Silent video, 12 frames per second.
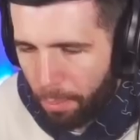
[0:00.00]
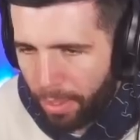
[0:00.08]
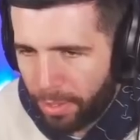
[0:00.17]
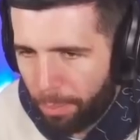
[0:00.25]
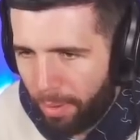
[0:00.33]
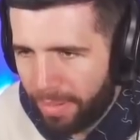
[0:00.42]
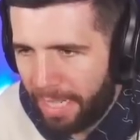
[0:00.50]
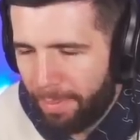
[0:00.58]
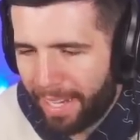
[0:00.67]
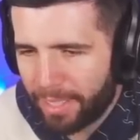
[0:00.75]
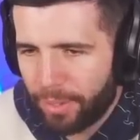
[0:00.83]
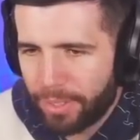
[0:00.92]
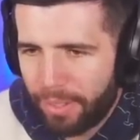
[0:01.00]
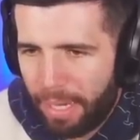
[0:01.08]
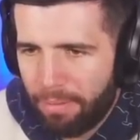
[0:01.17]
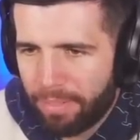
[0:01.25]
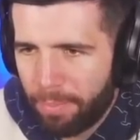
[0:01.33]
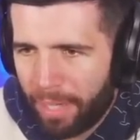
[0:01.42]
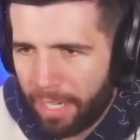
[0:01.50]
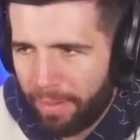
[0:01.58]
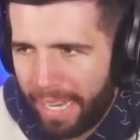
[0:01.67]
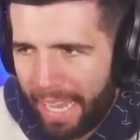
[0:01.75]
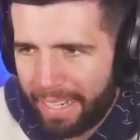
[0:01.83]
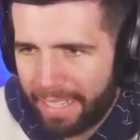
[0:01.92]
pretty sure both centre-backs are also lengthy, by the
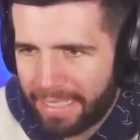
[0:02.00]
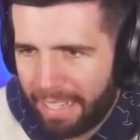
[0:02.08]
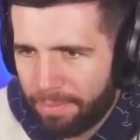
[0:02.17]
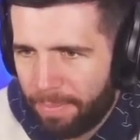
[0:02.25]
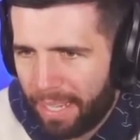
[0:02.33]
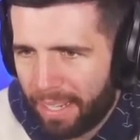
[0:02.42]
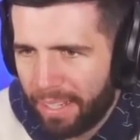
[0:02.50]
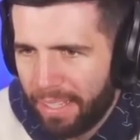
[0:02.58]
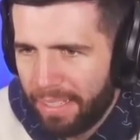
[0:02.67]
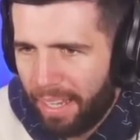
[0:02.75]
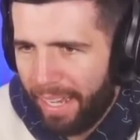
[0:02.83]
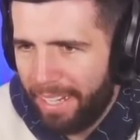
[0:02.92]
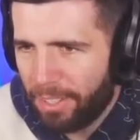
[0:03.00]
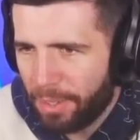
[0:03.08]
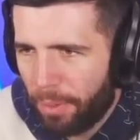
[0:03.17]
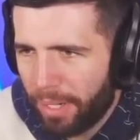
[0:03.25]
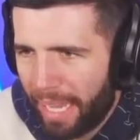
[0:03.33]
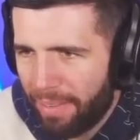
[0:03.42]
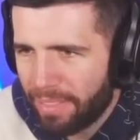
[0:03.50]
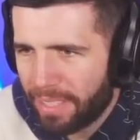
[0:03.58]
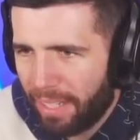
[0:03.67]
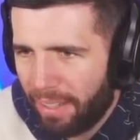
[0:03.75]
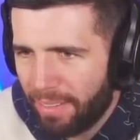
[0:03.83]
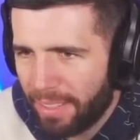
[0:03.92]
way, and this left-back. I need to do some more chem
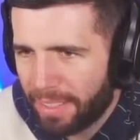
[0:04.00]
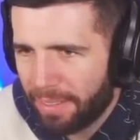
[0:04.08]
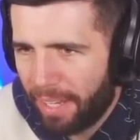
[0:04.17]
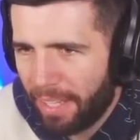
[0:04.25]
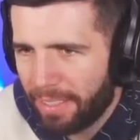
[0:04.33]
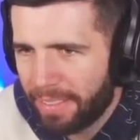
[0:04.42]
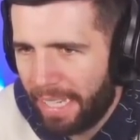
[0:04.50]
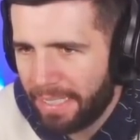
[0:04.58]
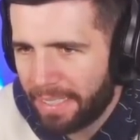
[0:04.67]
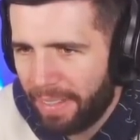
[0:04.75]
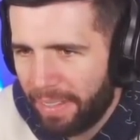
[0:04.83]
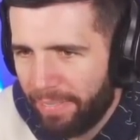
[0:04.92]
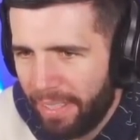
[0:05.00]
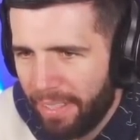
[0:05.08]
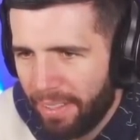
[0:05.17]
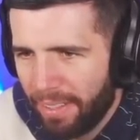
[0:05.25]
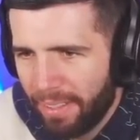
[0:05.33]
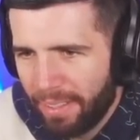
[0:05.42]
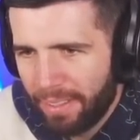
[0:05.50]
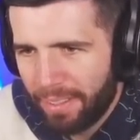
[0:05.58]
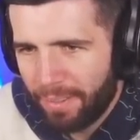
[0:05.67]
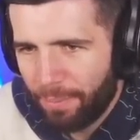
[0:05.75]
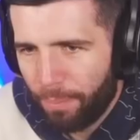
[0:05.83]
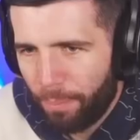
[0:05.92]
styles and some custom tactics, maybe.
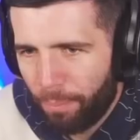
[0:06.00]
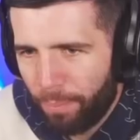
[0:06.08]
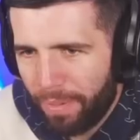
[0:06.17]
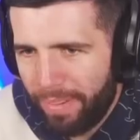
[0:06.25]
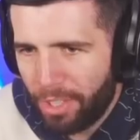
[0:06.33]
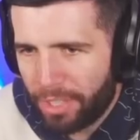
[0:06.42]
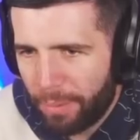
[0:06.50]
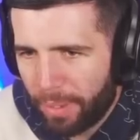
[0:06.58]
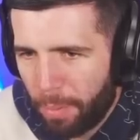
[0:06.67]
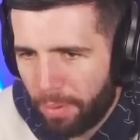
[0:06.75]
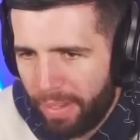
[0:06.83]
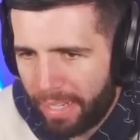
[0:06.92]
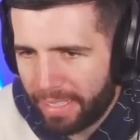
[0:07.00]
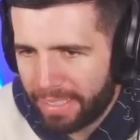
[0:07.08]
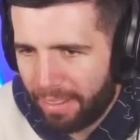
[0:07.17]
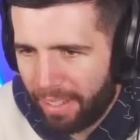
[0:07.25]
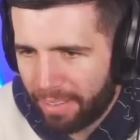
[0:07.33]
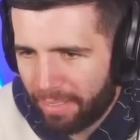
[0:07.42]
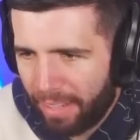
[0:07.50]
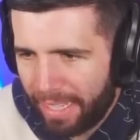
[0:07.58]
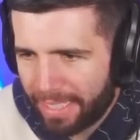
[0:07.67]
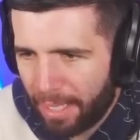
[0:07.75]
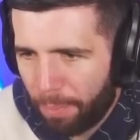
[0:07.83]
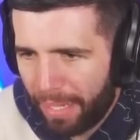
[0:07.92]
But eventually, we're going to perfect this side, right? It's
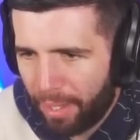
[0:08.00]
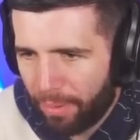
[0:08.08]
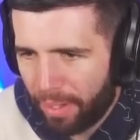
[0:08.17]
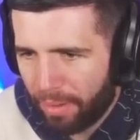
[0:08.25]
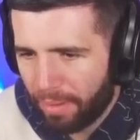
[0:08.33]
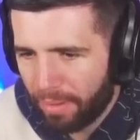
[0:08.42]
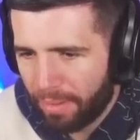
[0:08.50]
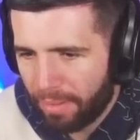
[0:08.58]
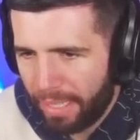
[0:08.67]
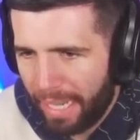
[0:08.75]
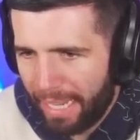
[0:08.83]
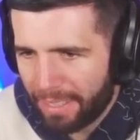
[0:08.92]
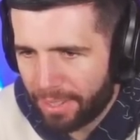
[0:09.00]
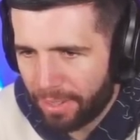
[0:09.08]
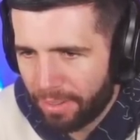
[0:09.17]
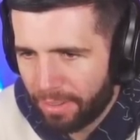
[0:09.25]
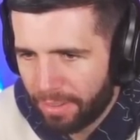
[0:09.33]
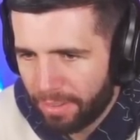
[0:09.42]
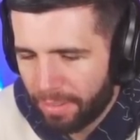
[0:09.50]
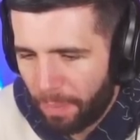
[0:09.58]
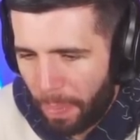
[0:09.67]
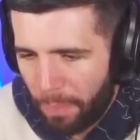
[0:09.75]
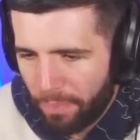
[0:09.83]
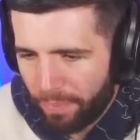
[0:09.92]
going to play well. It has to.
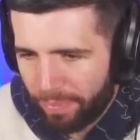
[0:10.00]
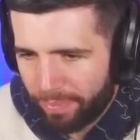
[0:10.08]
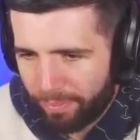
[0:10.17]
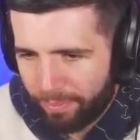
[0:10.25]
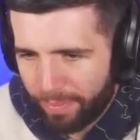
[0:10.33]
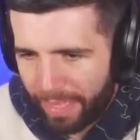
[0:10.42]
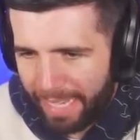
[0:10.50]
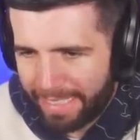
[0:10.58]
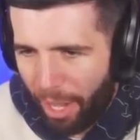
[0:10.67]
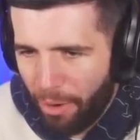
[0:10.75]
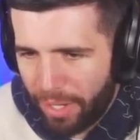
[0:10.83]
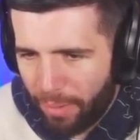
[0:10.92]
It's the only